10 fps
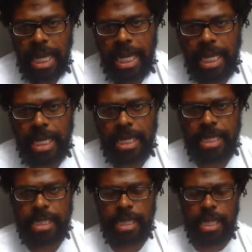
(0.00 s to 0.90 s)

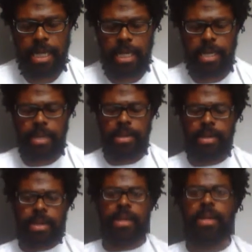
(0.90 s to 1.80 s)
And I've
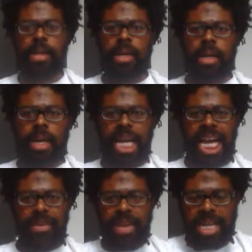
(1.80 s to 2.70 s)

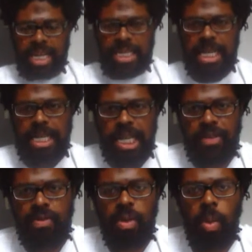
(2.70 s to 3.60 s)
had this
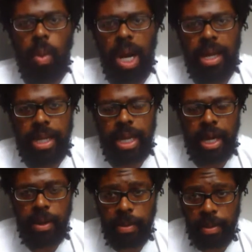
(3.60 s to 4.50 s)
idea for a while
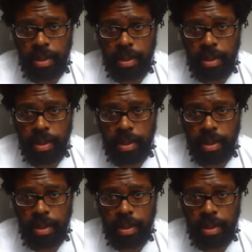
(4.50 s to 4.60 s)
now.